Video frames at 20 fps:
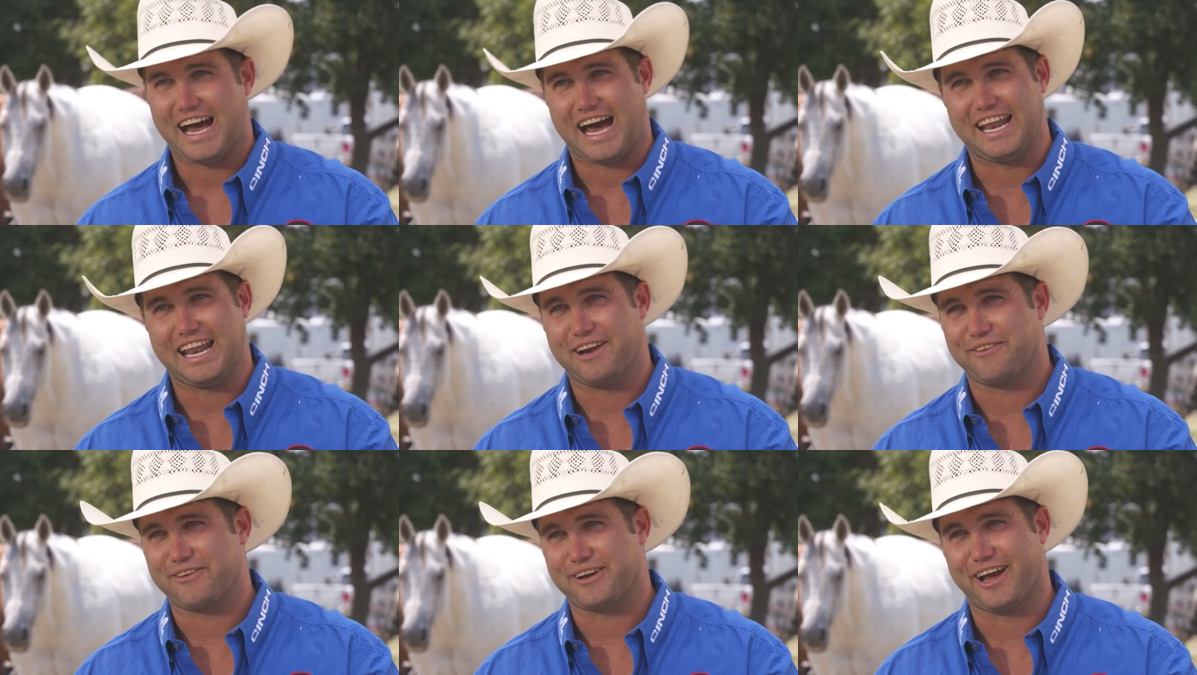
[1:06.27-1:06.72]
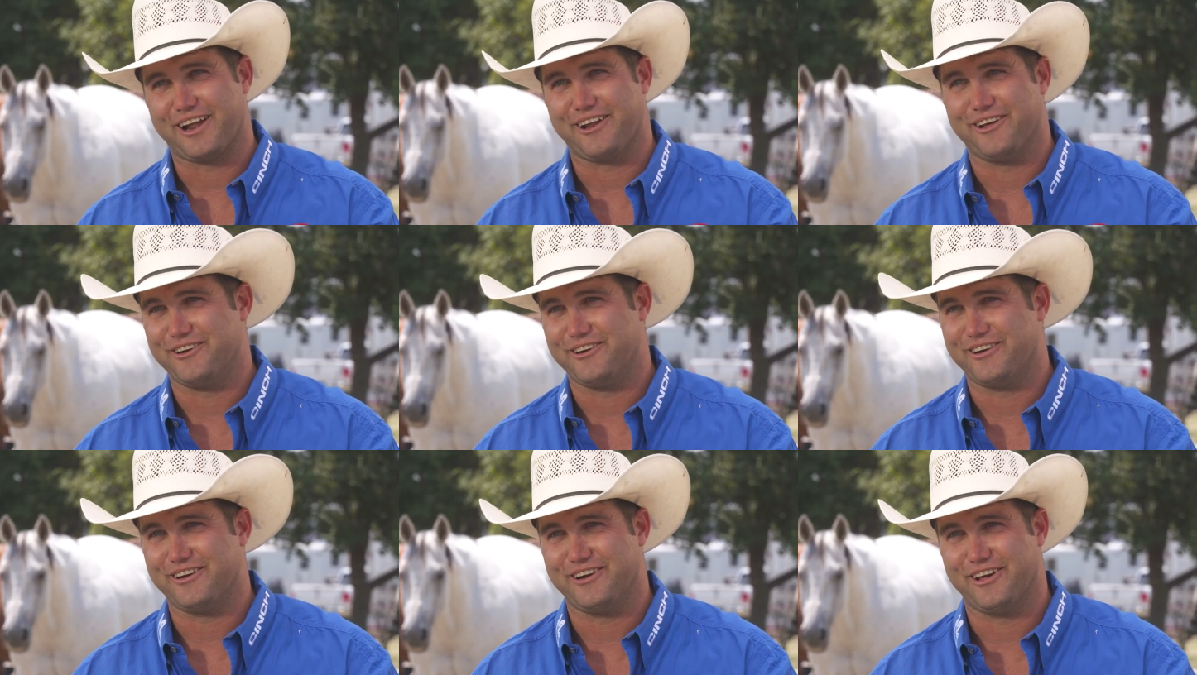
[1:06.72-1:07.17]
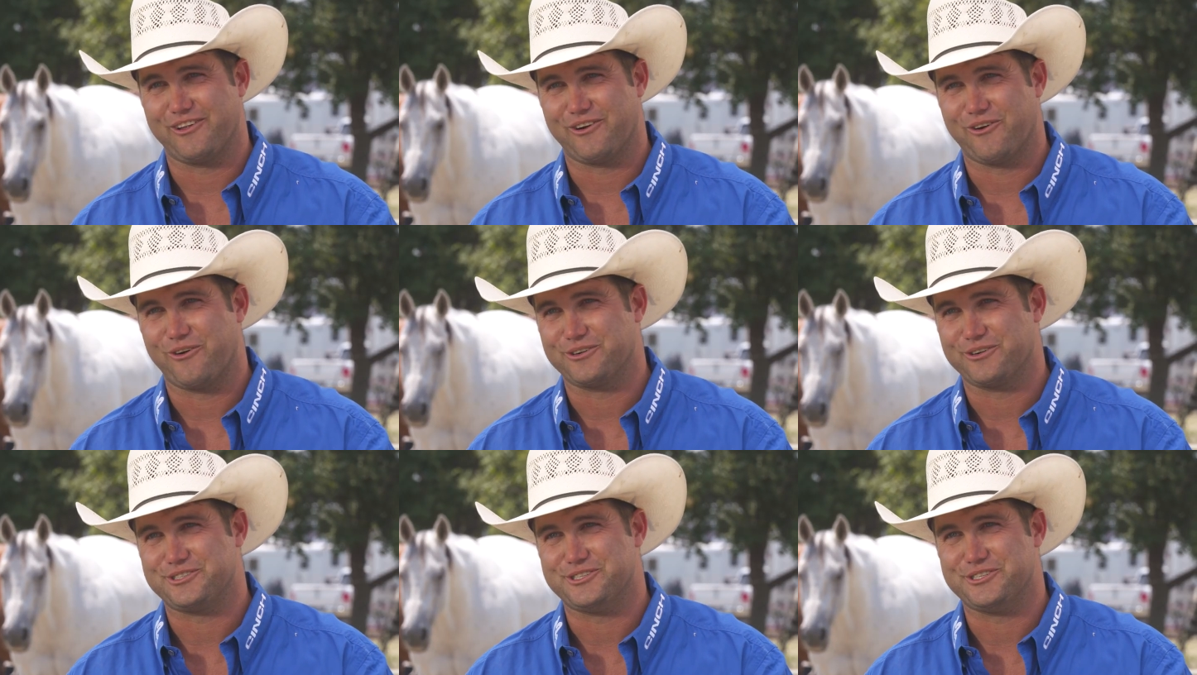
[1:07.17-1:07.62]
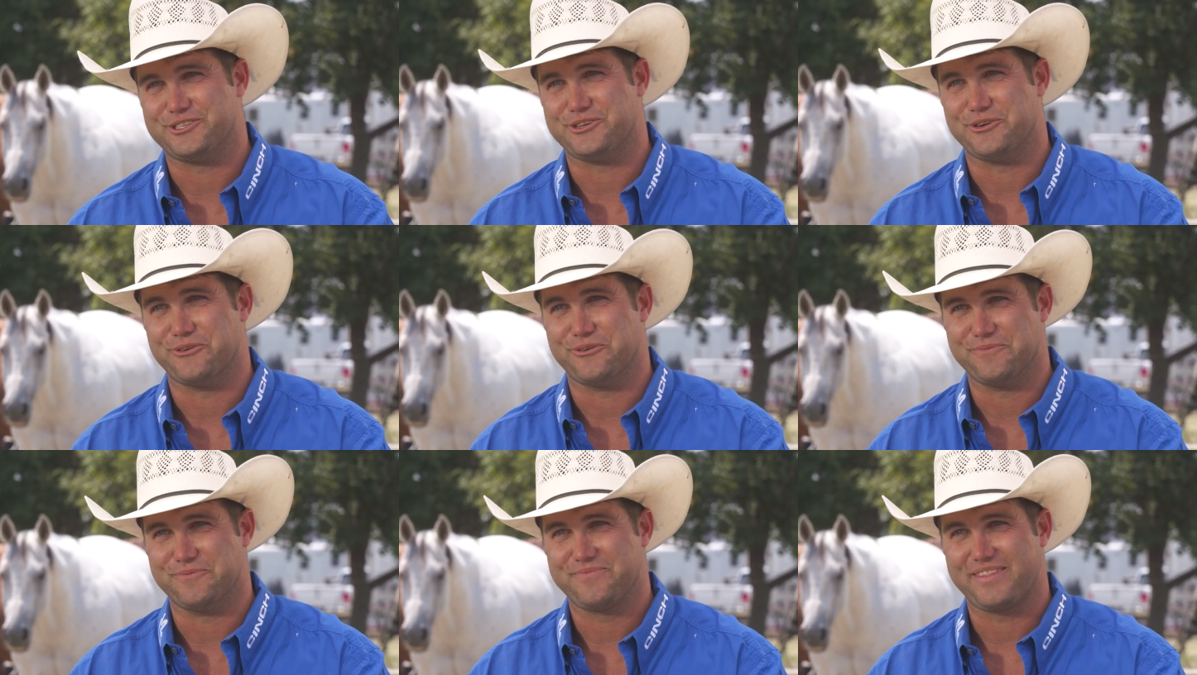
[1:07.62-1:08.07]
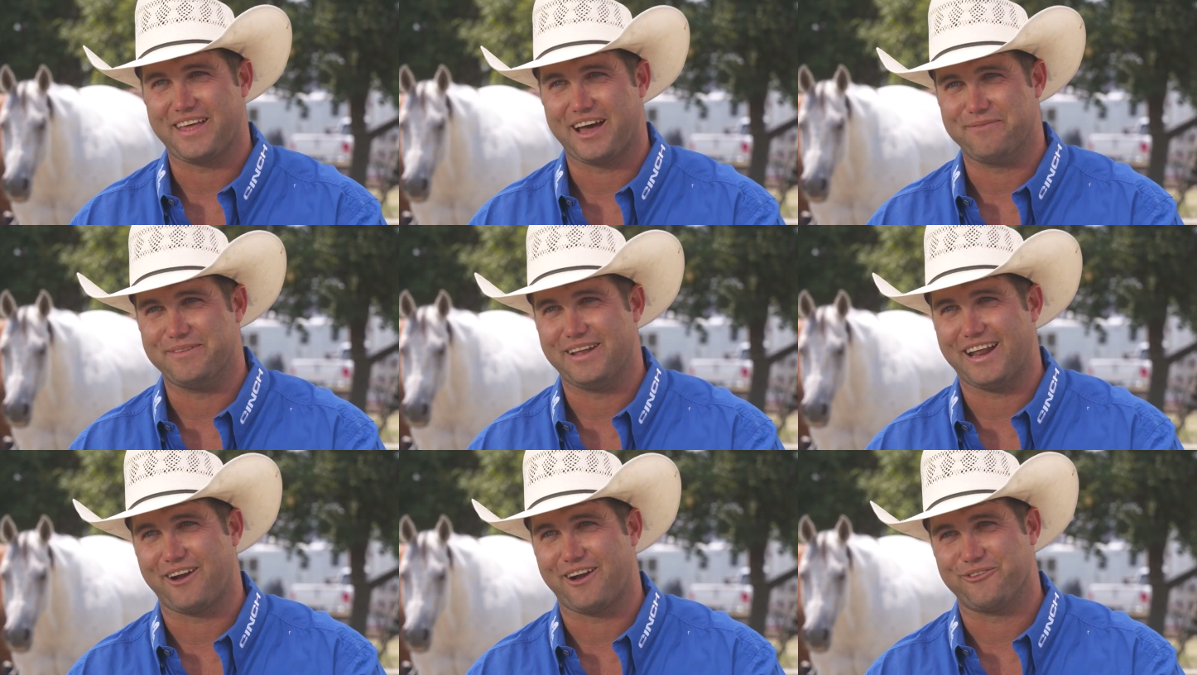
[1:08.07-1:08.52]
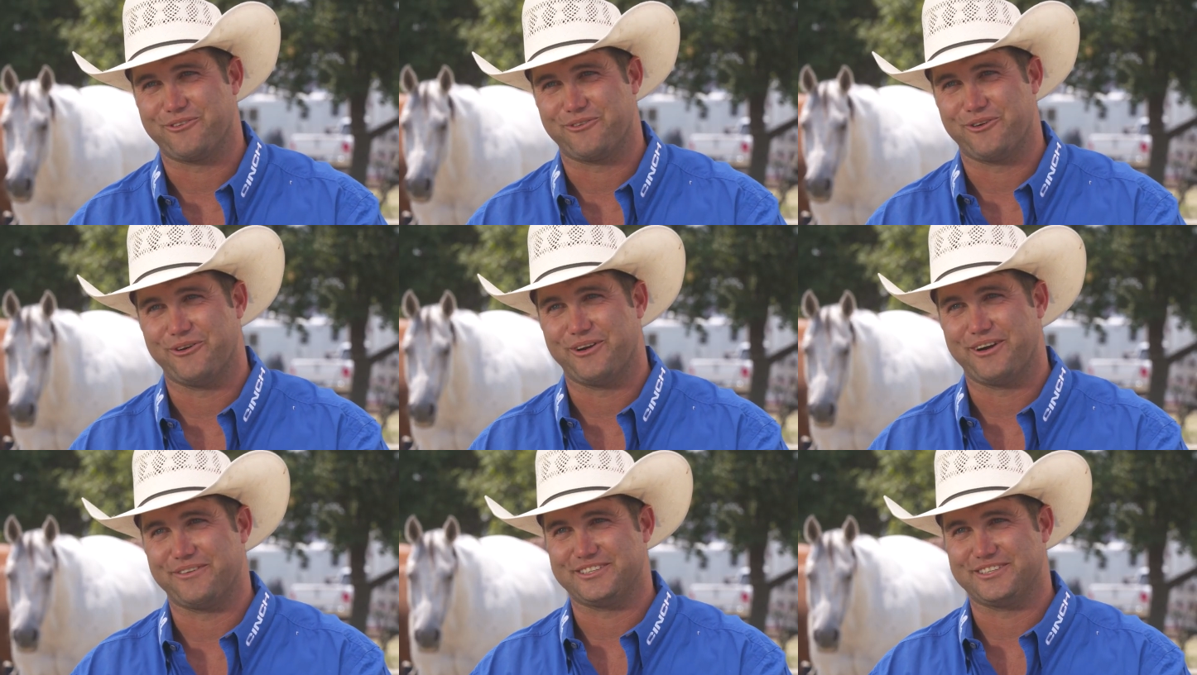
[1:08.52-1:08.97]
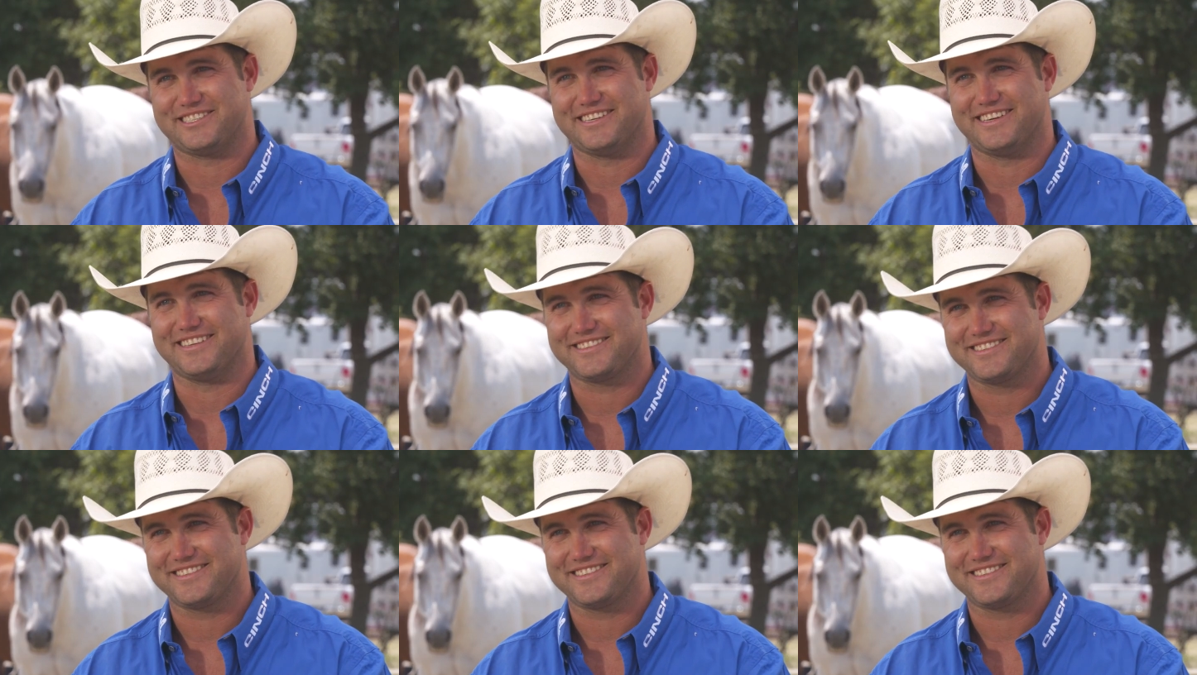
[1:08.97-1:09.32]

I never got under another horse's shoe. I've been out on the road ever since.